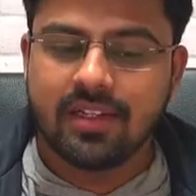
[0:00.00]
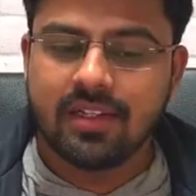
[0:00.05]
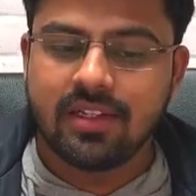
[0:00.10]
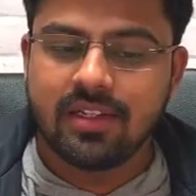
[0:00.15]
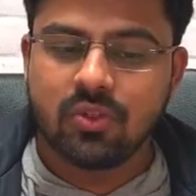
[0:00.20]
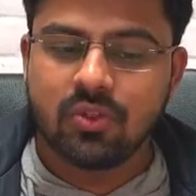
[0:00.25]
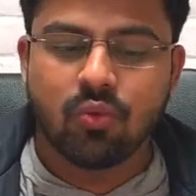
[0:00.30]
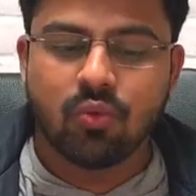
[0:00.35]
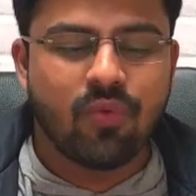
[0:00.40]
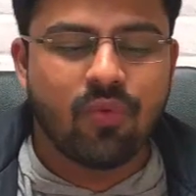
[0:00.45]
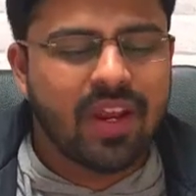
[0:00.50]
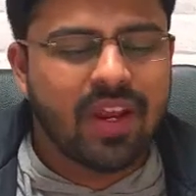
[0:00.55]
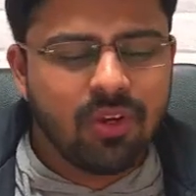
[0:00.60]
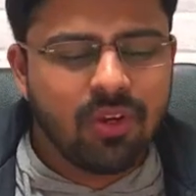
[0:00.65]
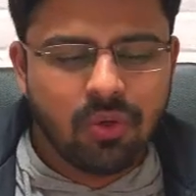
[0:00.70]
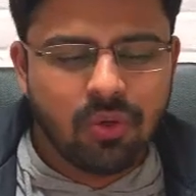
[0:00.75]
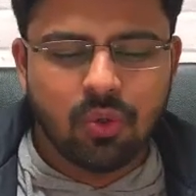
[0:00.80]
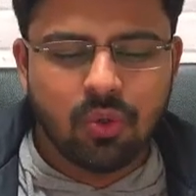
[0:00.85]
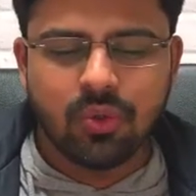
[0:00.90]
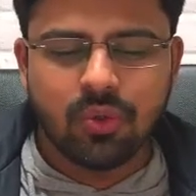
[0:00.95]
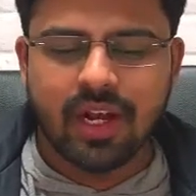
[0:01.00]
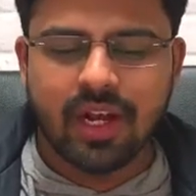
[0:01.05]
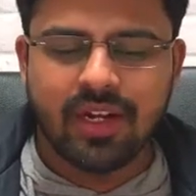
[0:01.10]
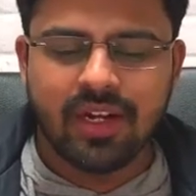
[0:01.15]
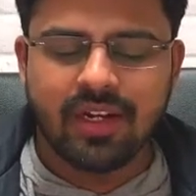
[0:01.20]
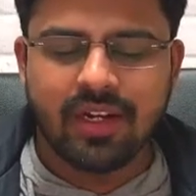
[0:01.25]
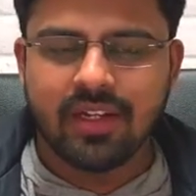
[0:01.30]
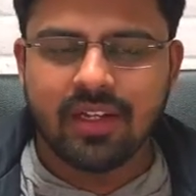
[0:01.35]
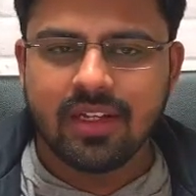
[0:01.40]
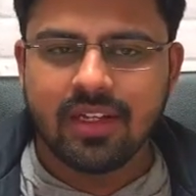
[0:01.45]
So when you do that,
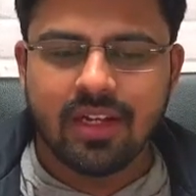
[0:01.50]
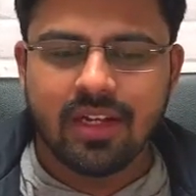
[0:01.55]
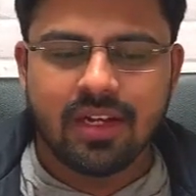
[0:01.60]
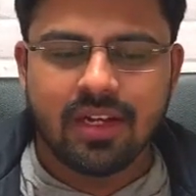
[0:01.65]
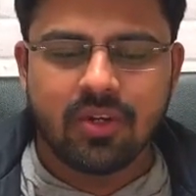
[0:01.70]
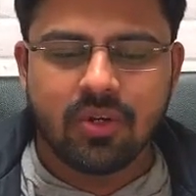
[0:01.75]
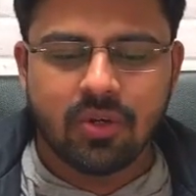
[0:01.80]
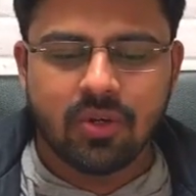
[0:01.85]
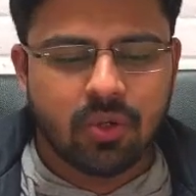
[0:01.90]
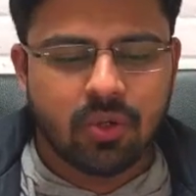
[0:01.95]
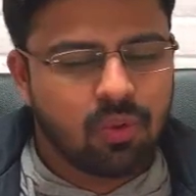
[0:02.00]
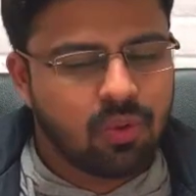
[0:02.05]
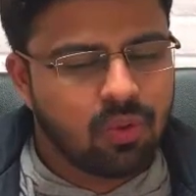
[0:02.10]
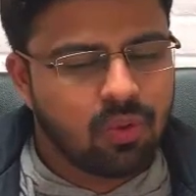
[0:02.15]
you know